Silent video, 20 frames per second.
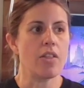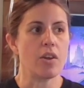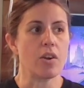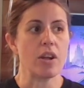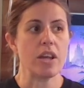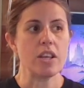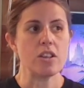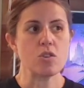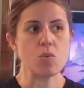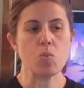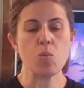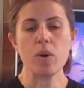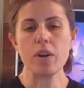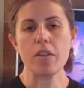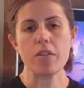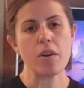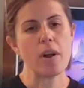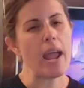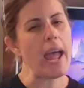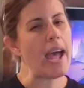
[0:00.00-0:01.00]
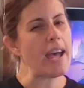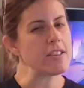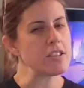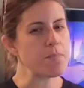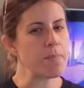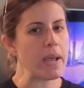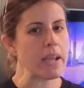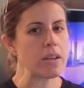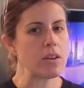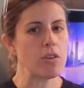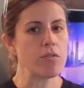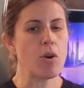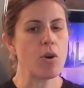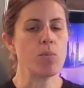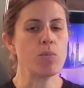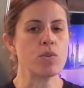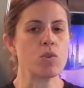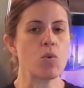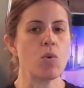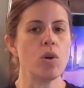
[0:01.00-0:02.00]
there is one other aspect of
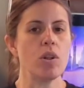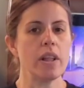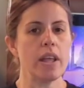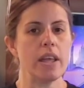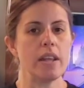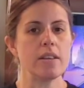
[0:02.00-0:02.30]
homeschool.